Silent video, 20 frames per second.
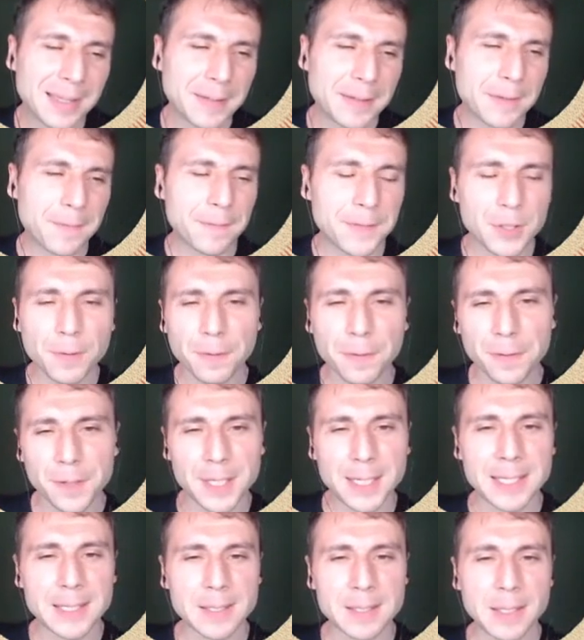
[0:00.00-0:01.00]
Few
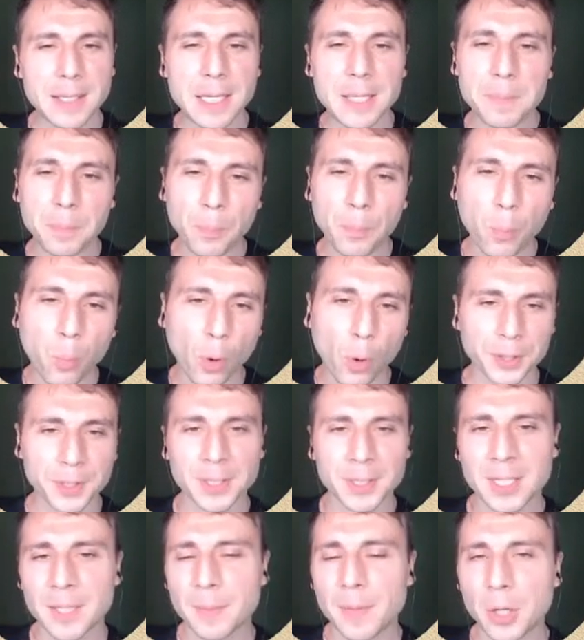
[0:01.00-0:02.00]
things
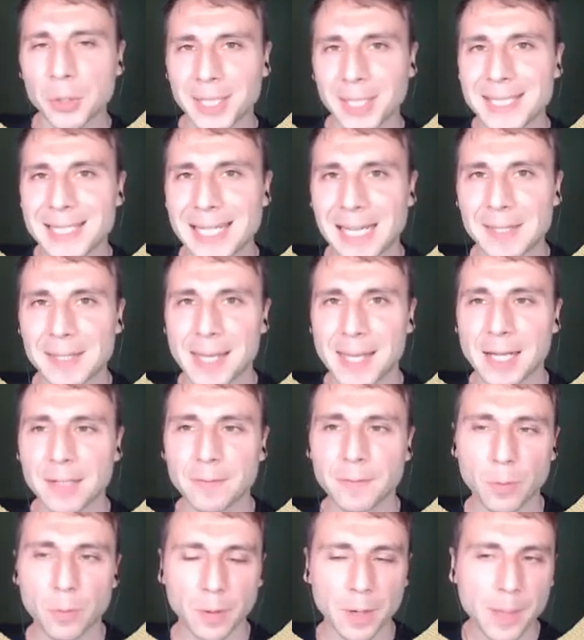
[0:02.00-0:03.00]
important about AD
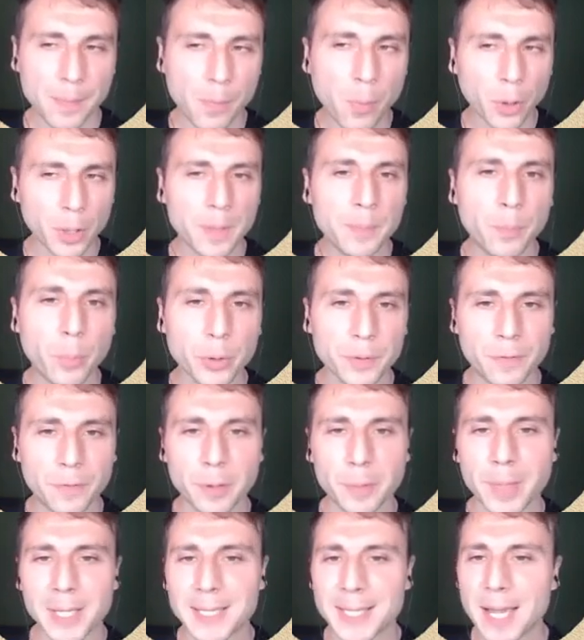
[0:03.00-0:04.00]
Connect important
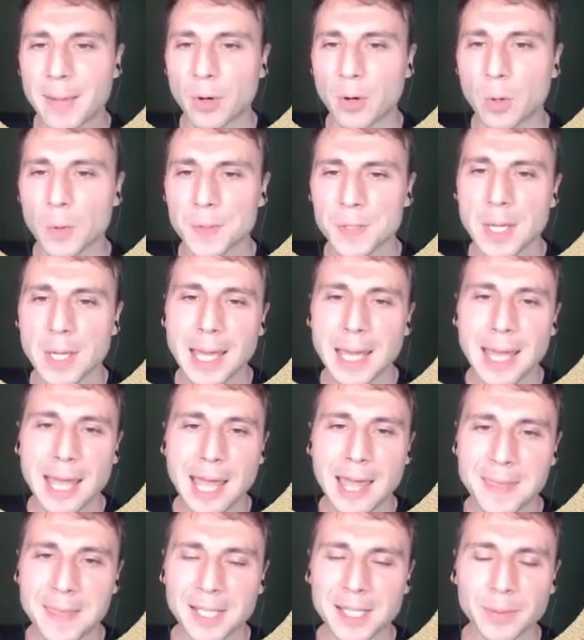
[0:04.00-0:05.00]
for my demos,
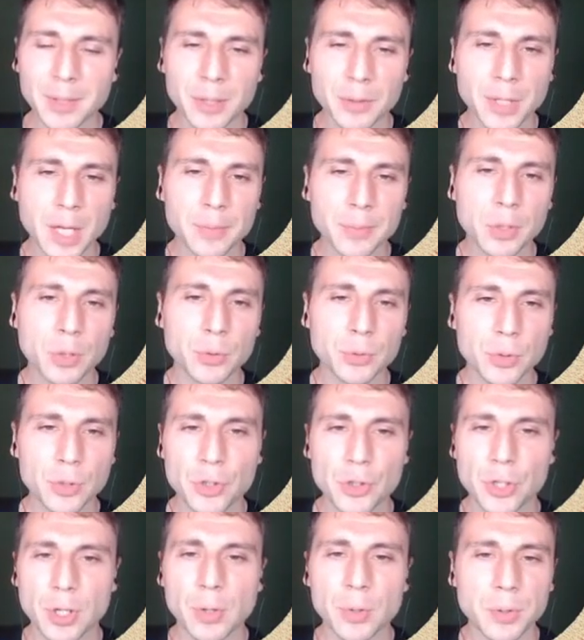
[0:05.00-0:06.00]
and then I'm going to
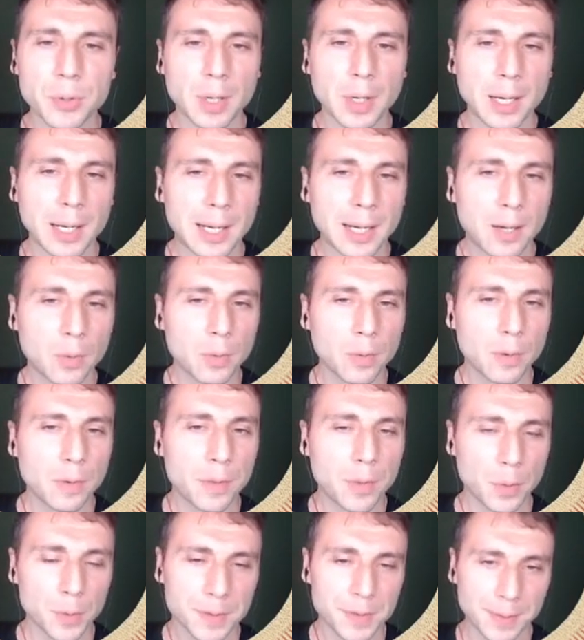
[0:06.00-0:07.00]
show you how
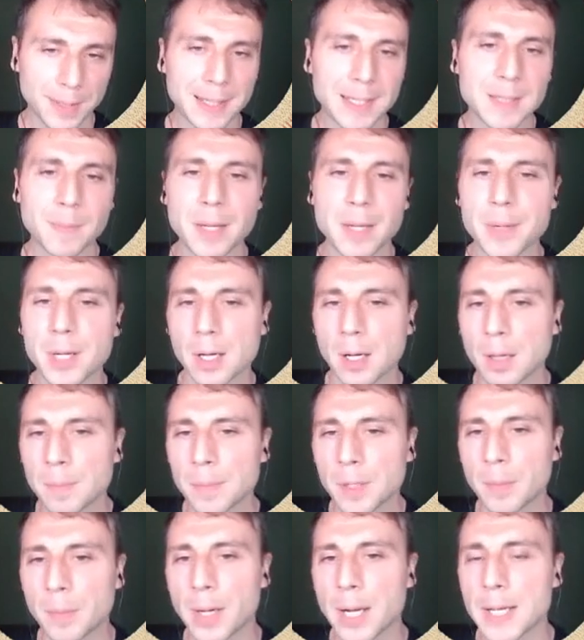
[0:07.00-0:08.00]
those things may be
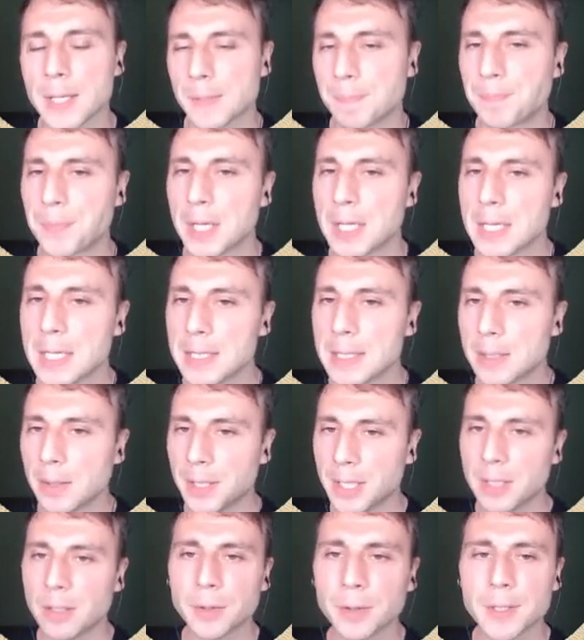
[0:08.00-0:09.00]
compromised. So
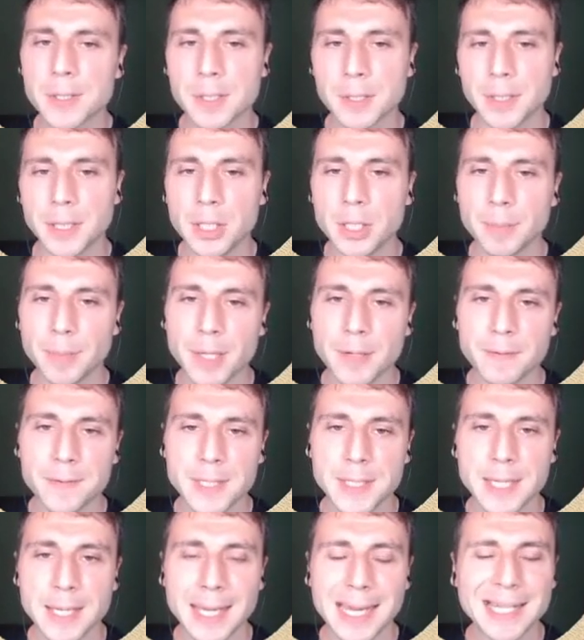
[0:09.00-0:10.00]
here on the screen, you may
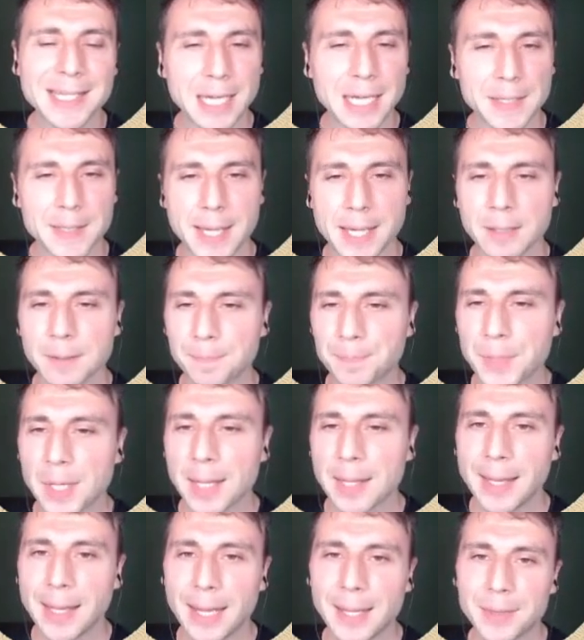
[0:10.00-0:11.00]
see AD Connect,
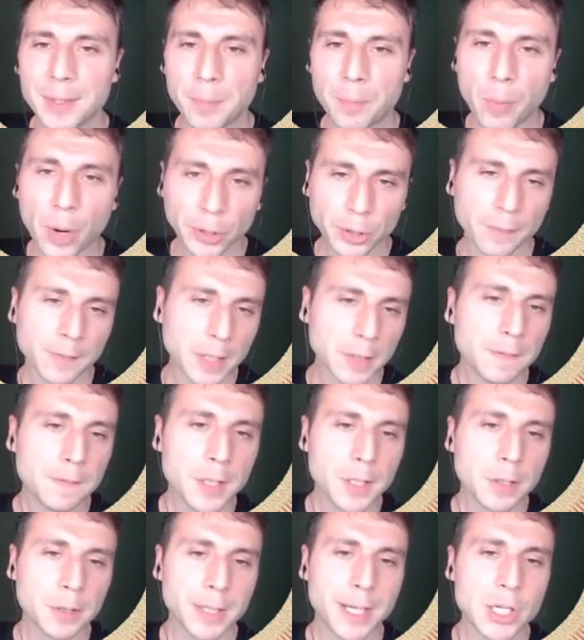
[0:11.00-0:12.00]
and the part of
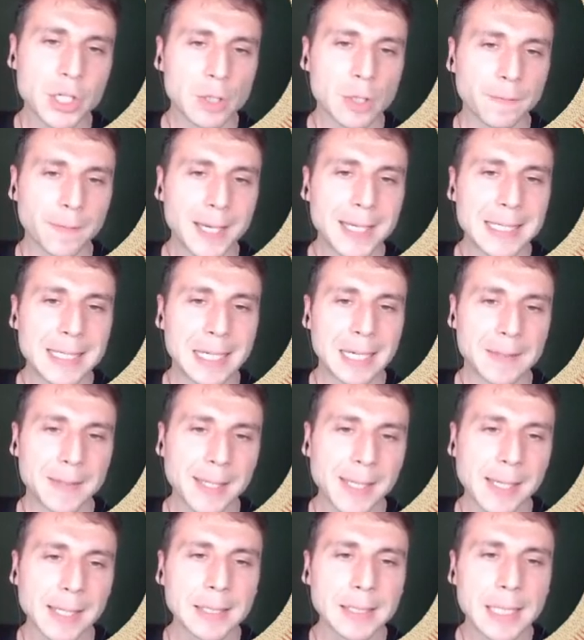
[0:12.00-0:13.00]
configuration of AD
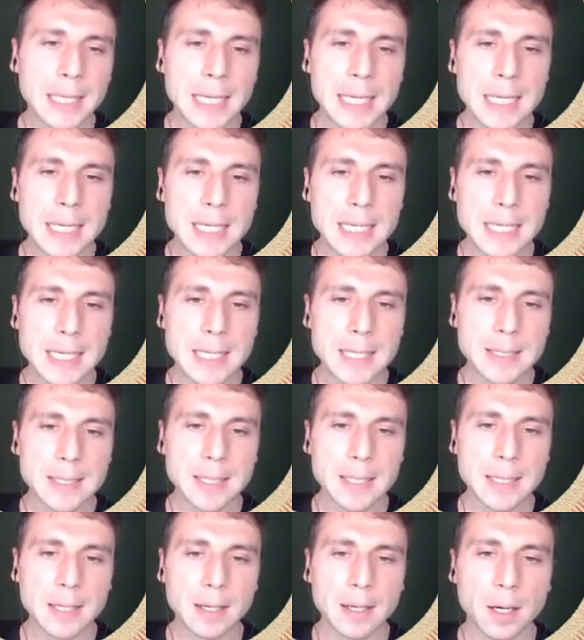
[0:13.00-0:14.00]
Connect
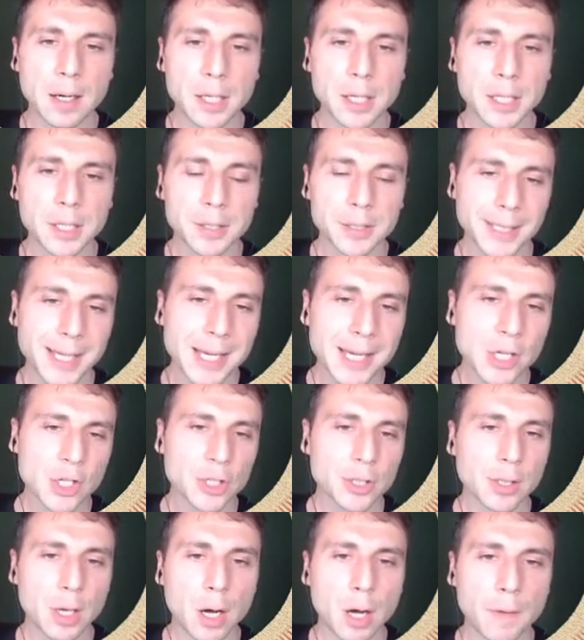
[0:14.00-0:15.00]
is
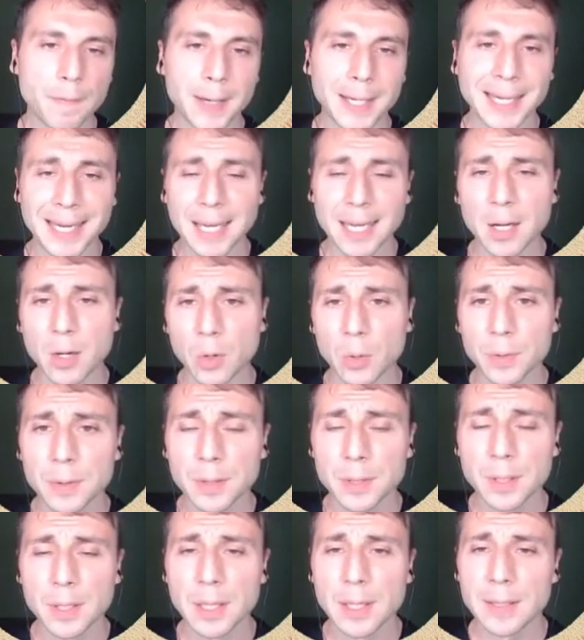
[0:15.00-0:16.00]
creation of
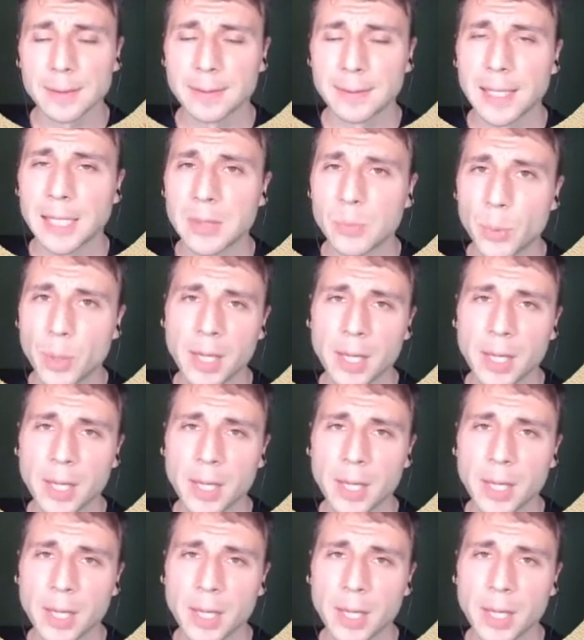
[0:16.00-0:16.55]
account that will